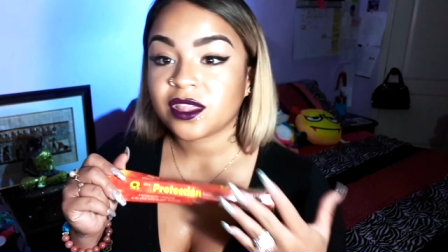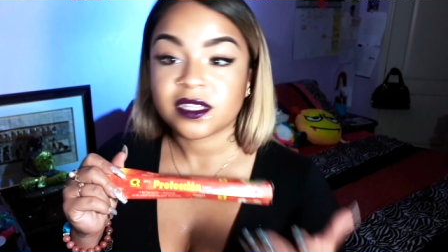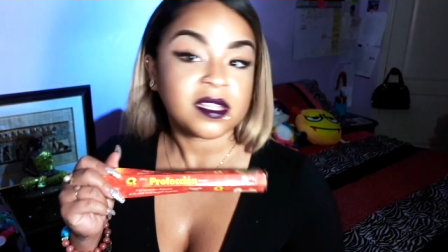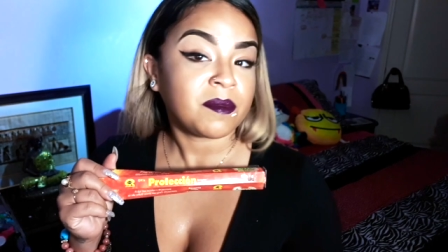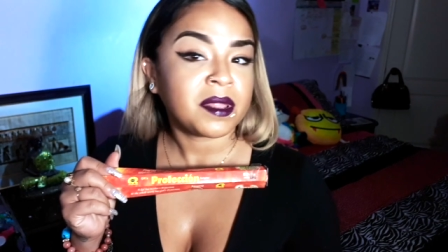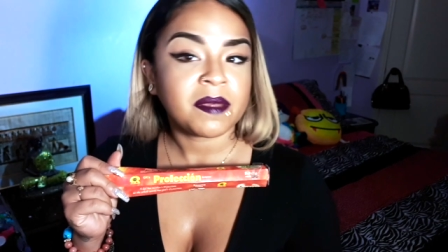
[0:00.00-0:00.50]

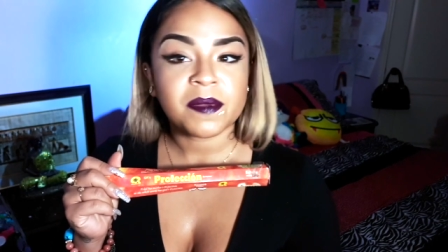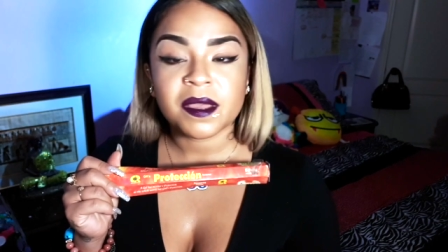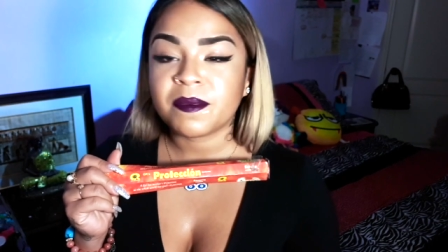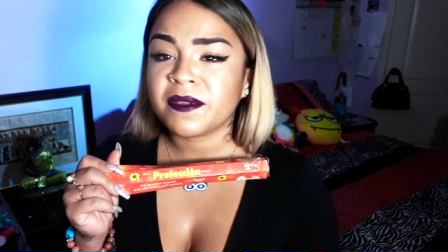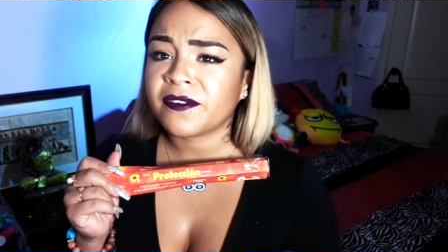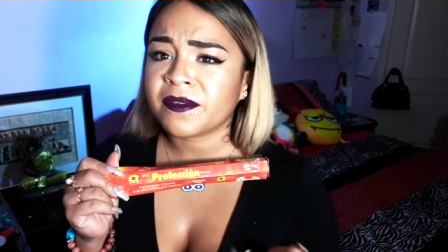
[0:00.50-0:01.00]
Some of them could
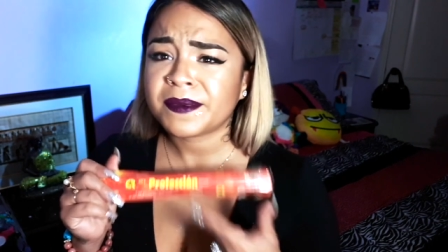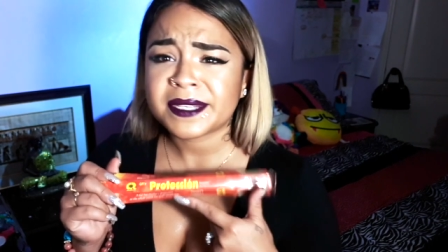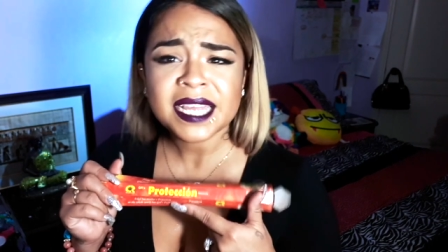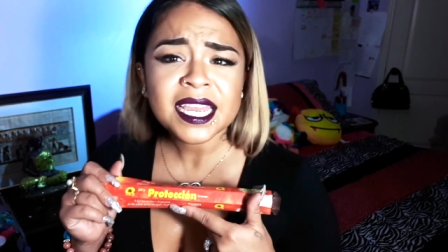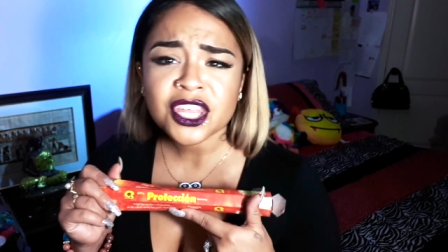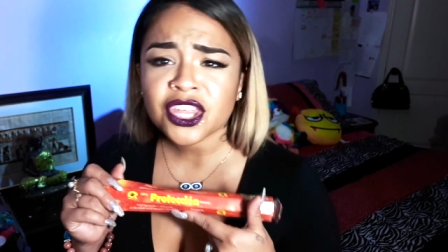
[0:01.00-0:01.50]
be for
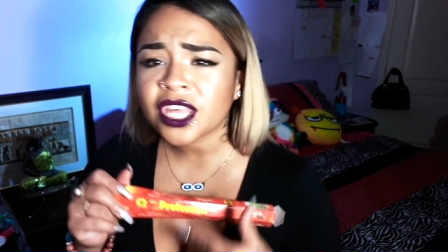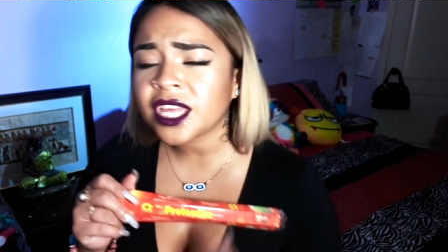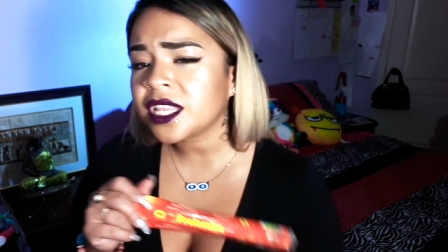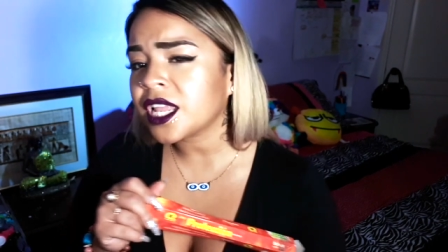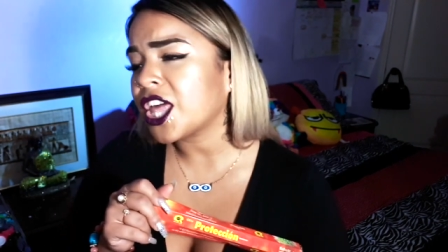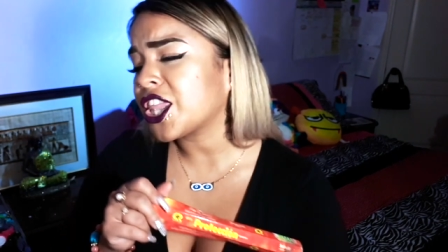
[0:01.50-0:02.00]

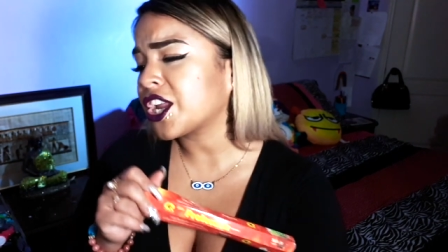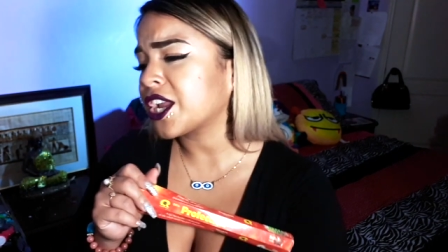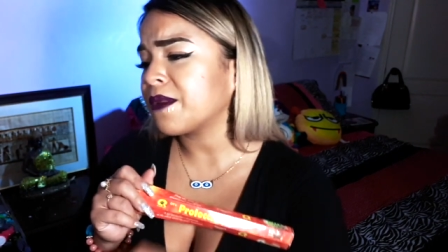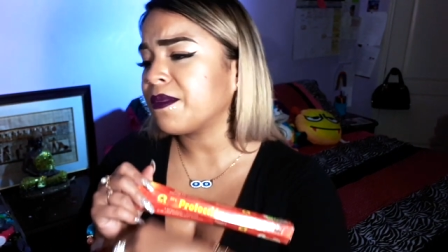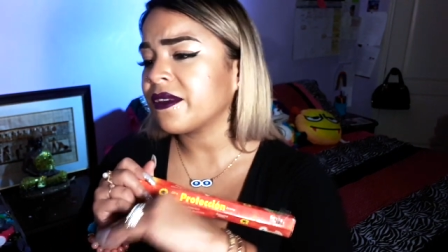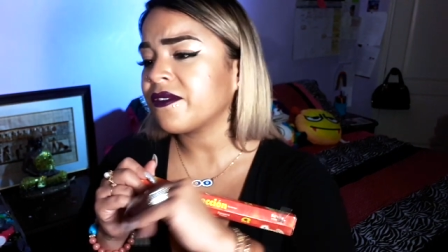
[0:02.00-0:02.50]
protection, other
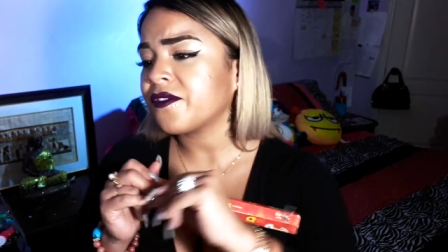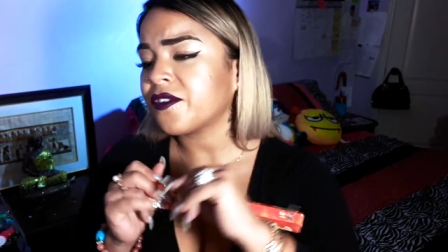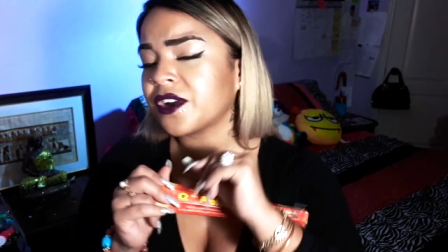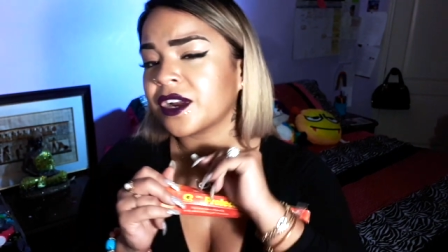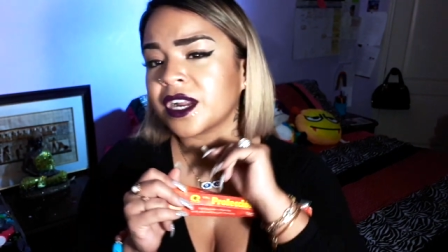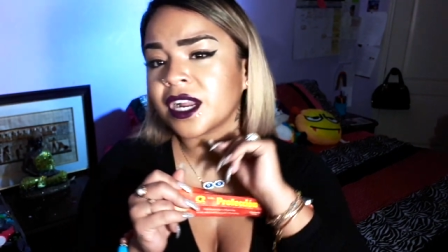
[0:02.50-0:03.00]
could be
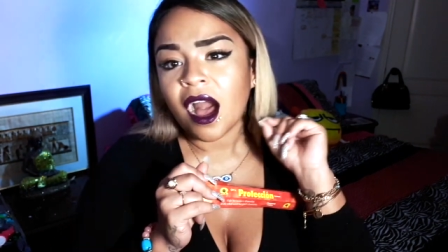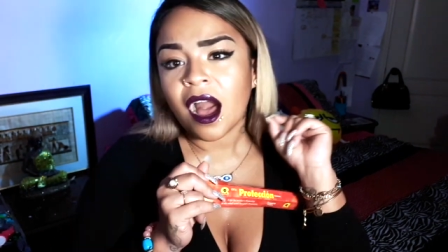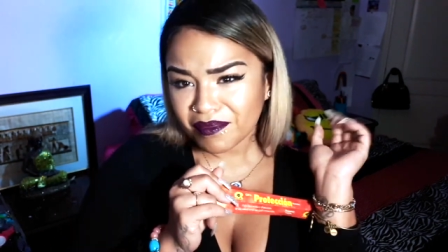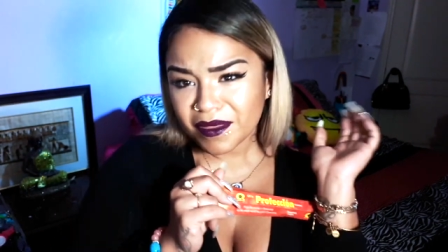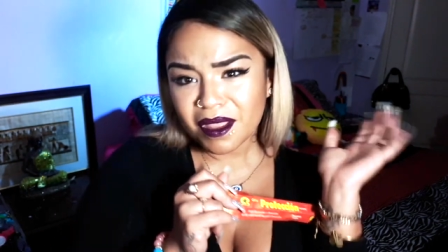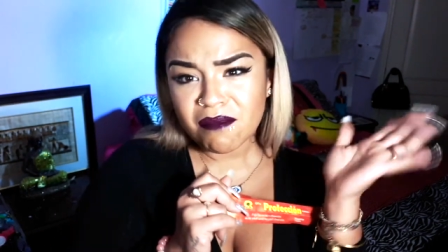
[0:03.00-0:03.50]
for
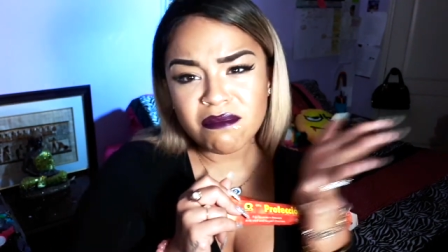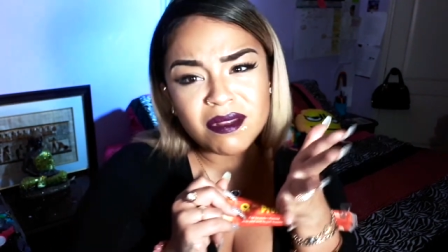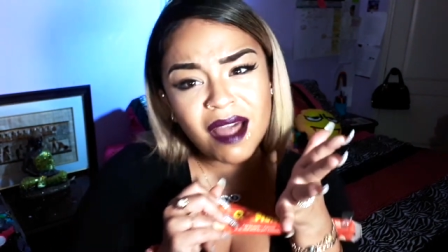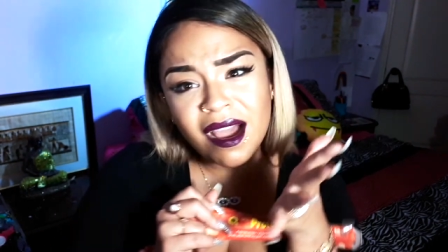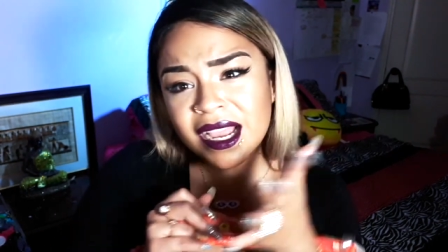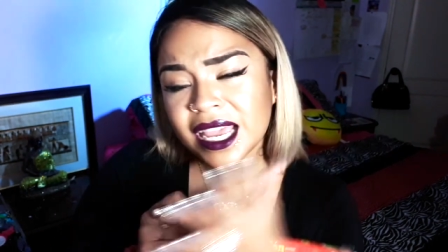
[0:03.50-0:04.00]
um,
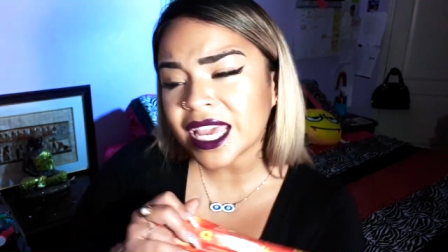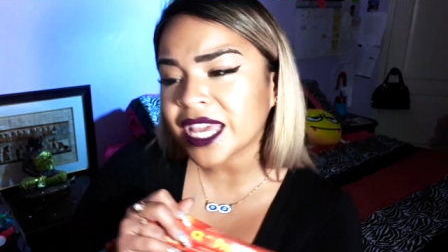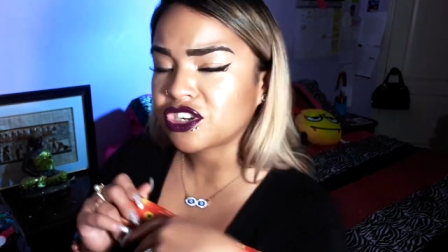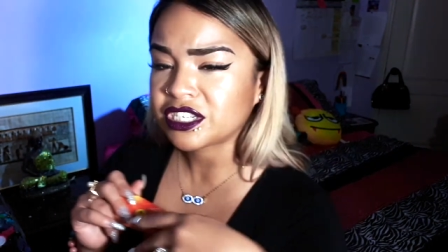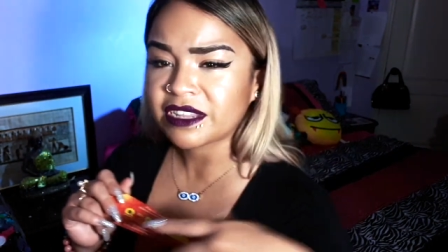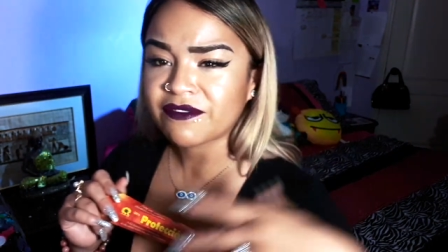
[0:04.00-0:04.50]

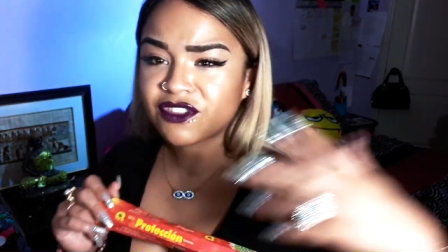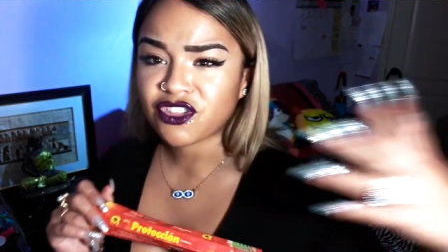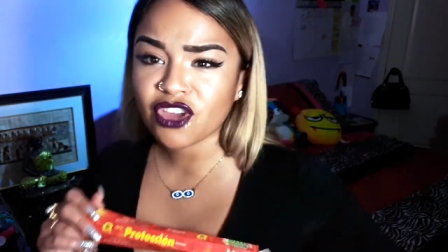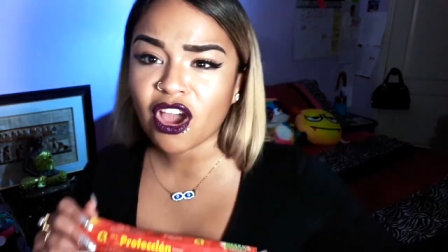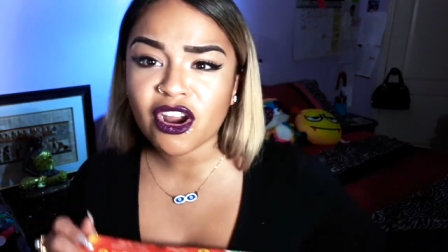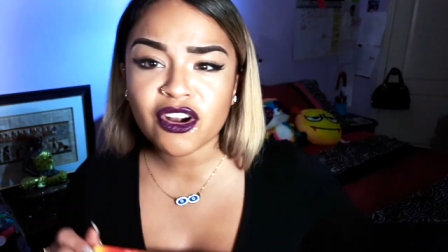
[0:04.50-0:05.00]
blockage, seven
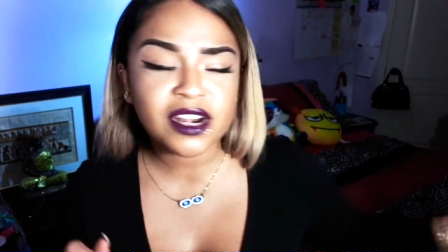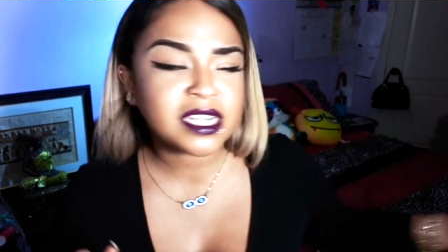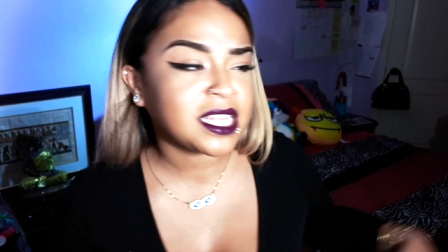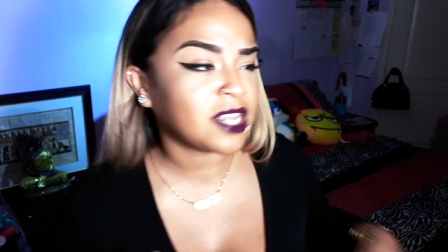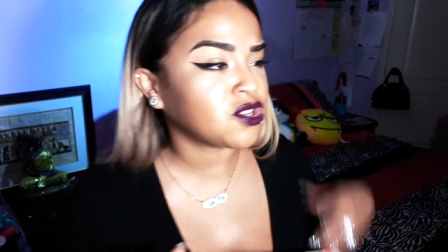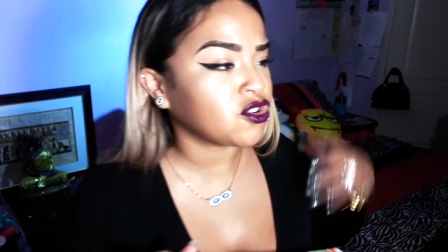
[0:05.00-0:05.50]
chakras,
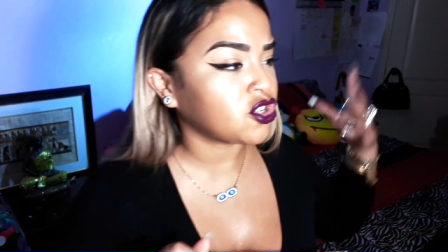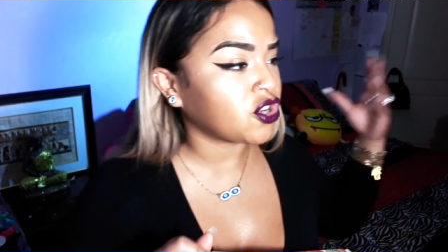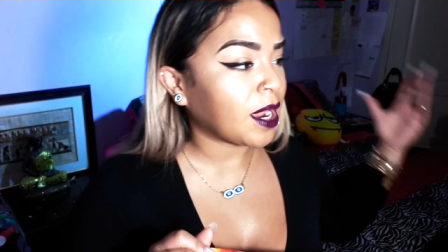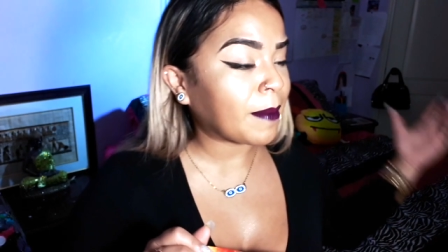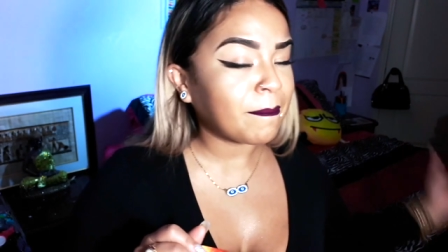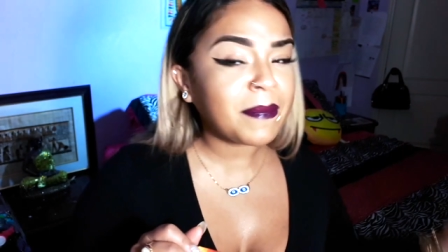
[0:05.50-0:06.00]
how to
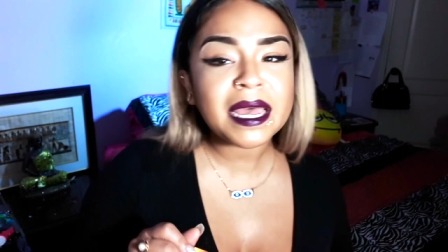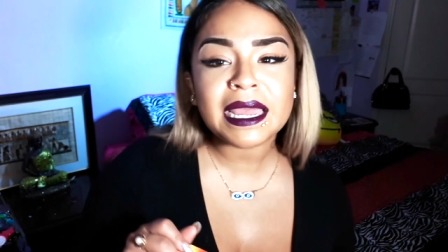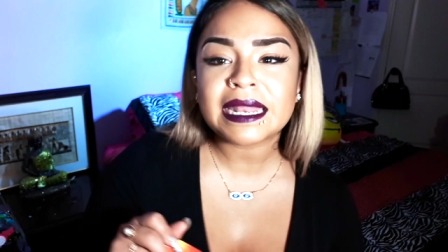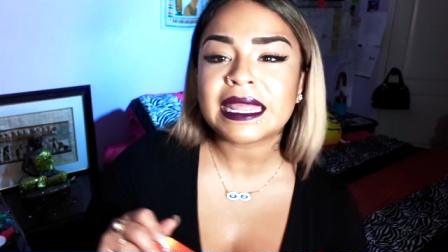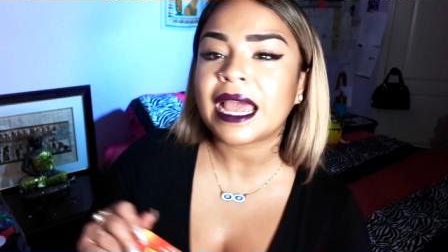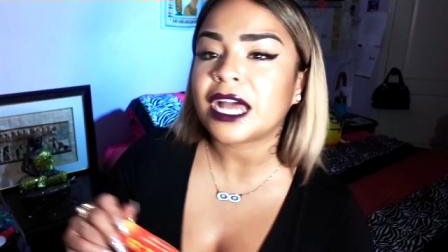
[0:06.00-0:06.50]
attract
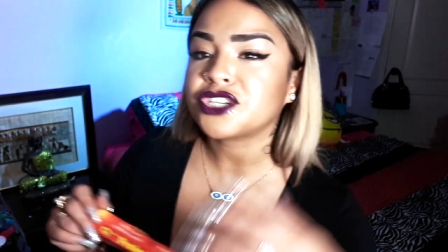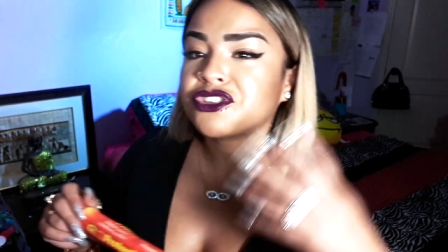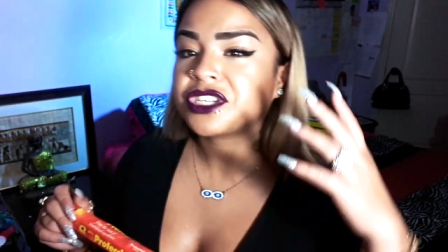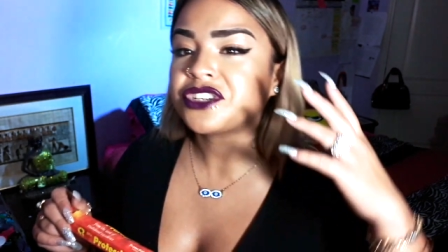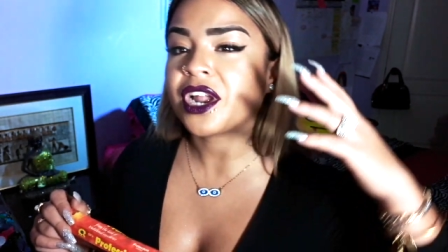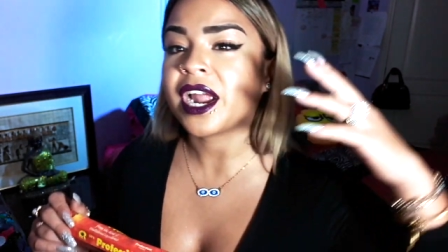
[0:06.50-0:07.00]
money, how to
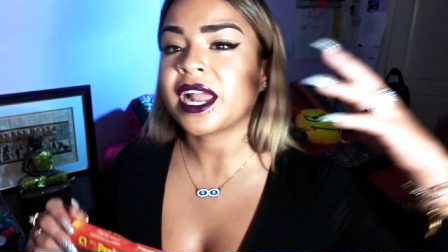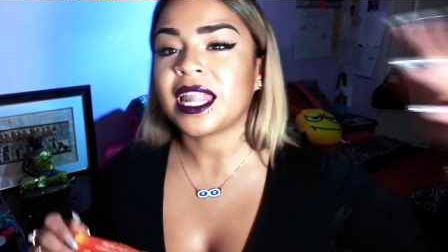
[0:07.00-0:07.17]
attract